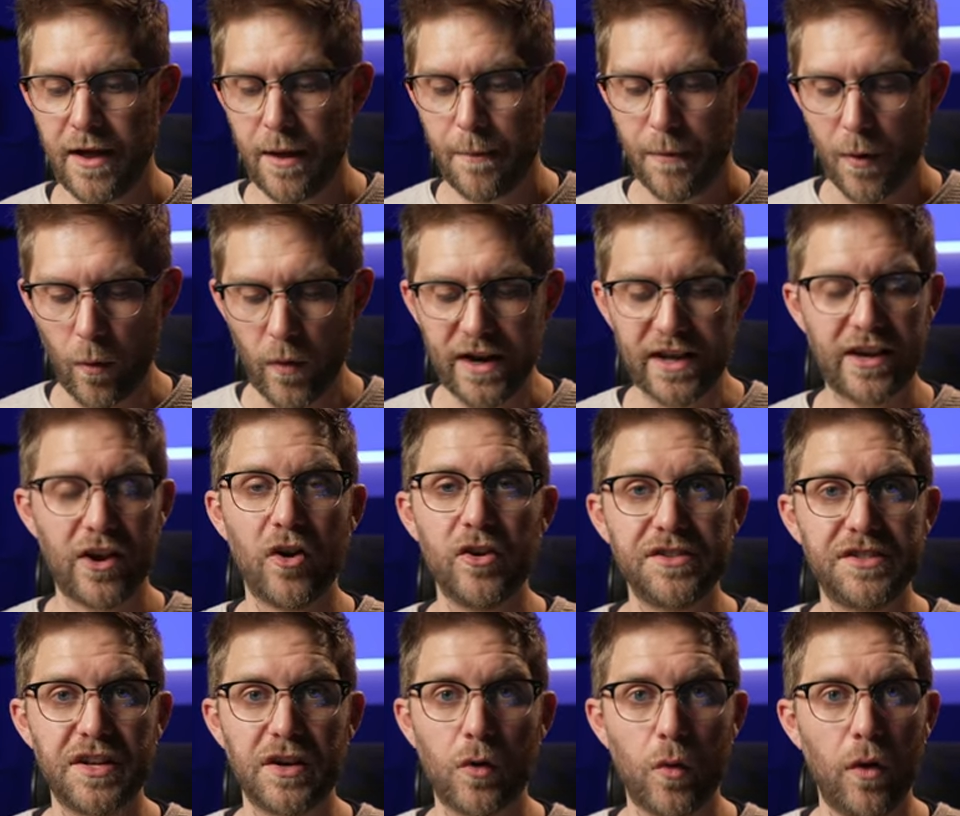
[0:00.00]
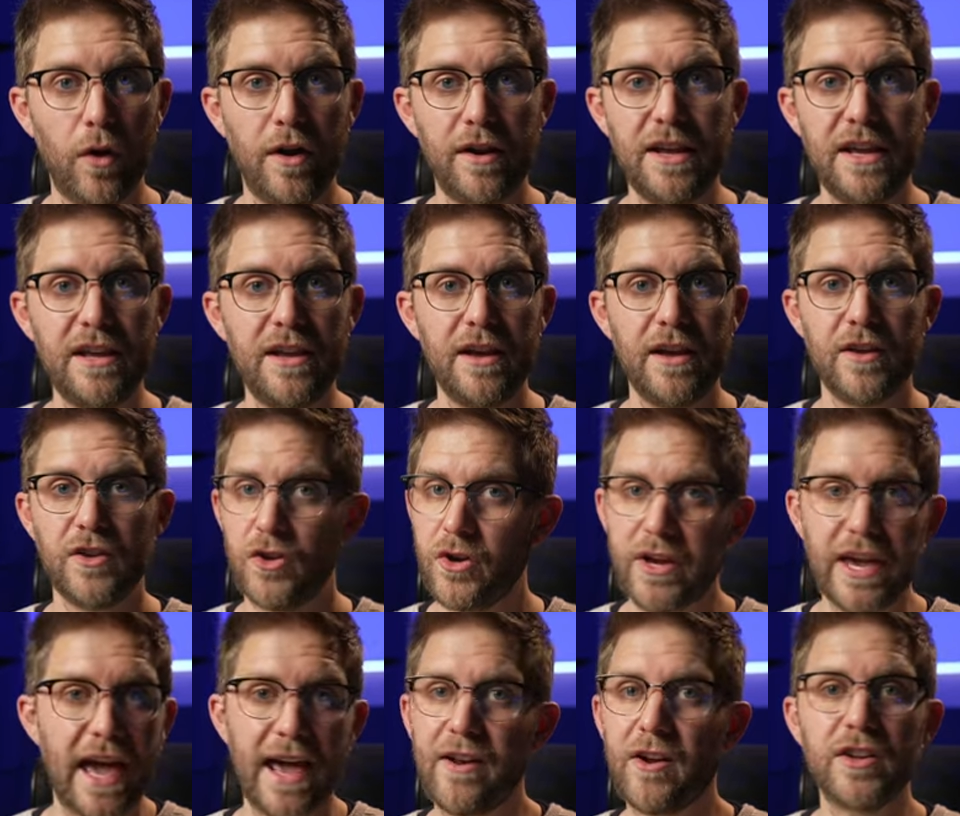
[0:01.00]
but when it goes to QWERTY, you
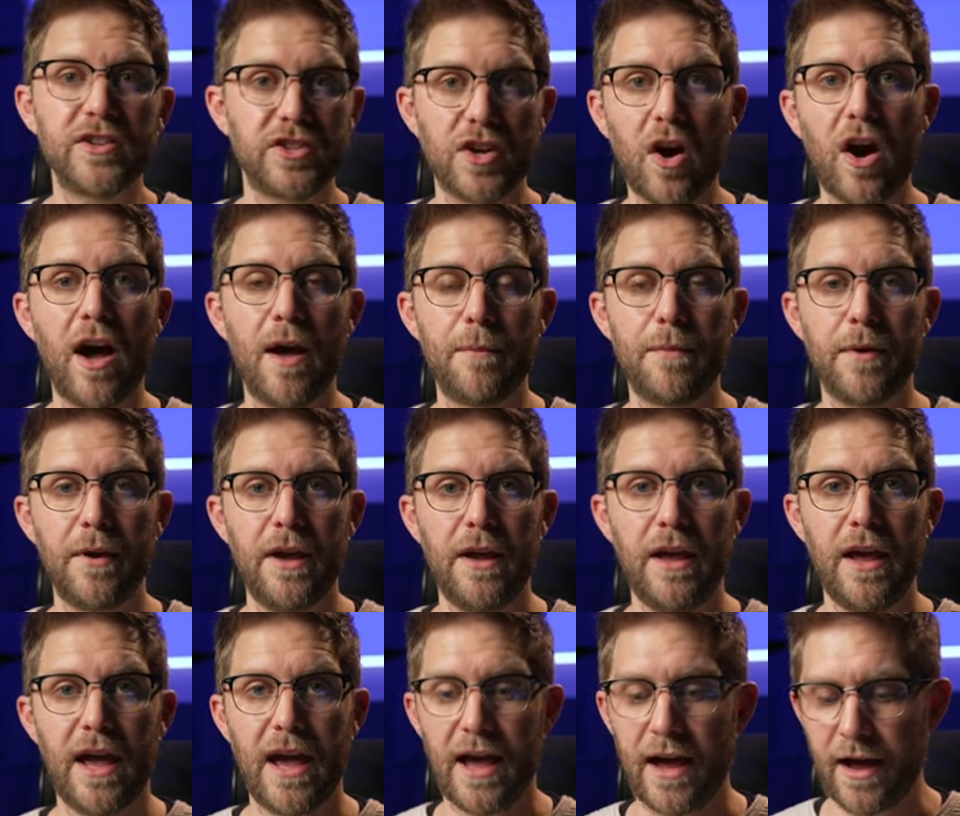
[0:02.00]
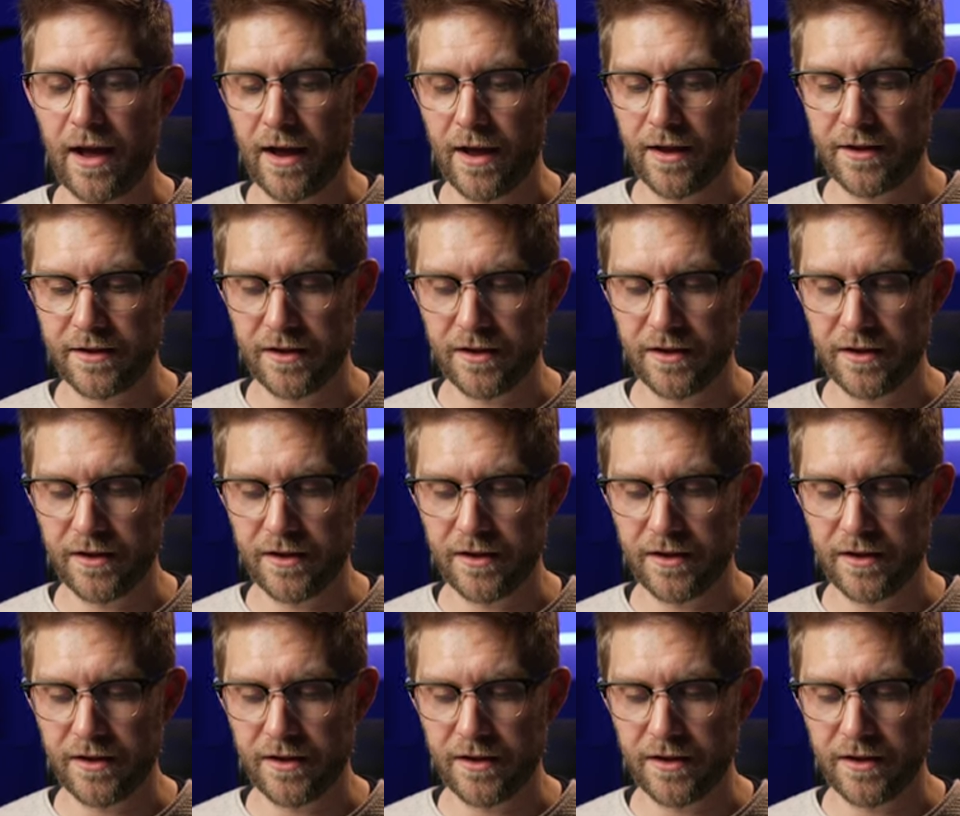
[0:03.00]
cannot type uh,